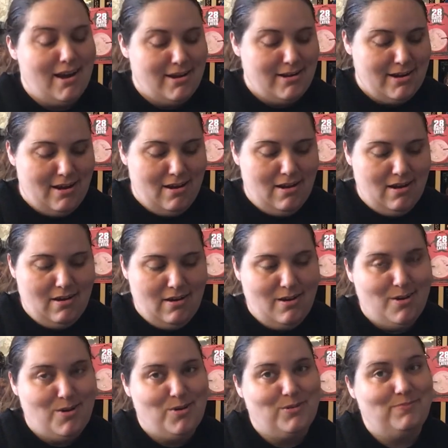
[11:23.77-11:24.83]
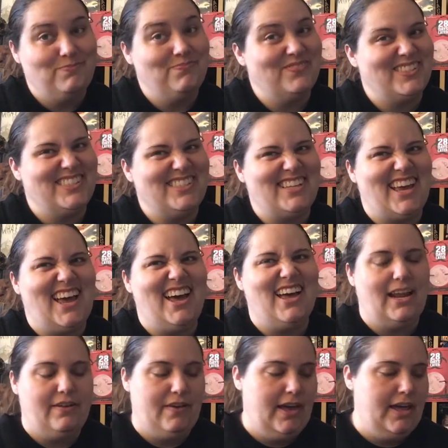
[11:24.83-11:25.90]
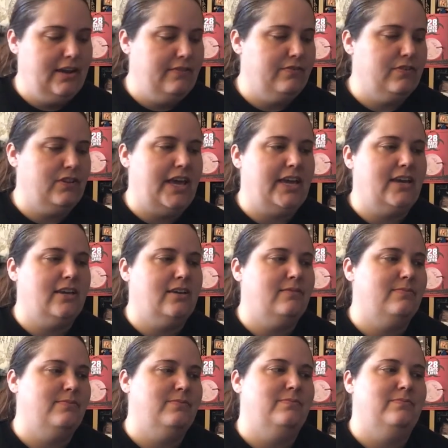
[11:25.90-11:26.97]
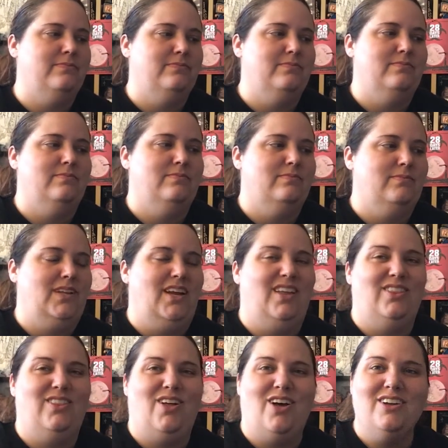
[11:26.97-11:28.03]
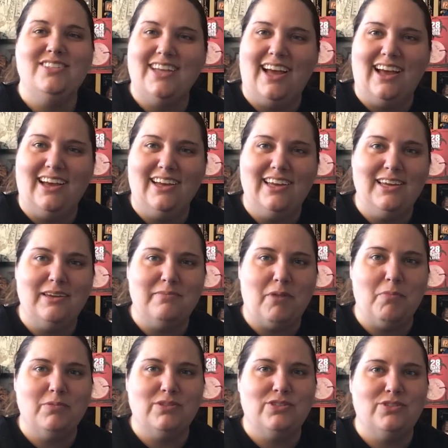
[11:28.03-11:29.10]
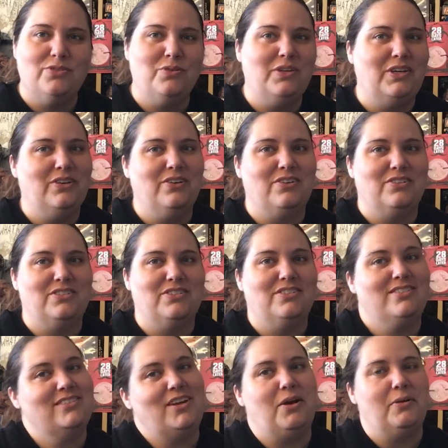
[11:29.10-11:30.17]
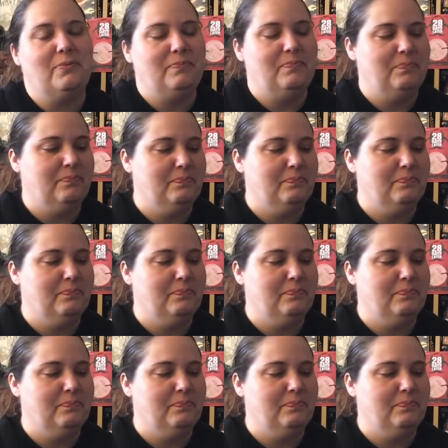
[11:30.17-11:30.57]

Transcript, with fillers: I know. Sad. I've had it for like a long time. Almost two years. So,